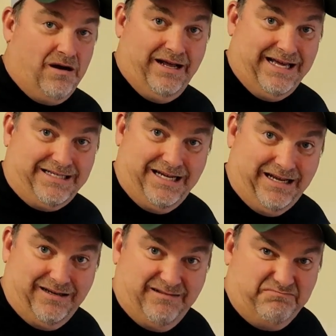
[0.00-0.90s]
All right, that's
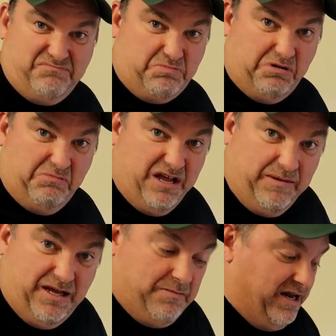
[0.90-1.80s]
it. It's been
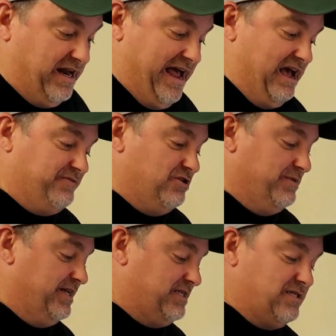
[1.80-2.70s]
maybe a minute and a half, 2
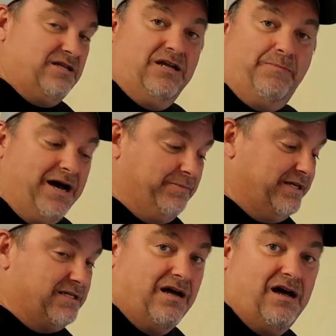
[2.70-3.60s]
minutes. You pop
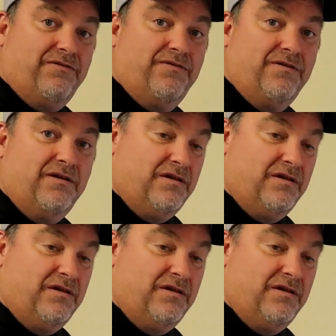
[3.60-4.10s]
these off.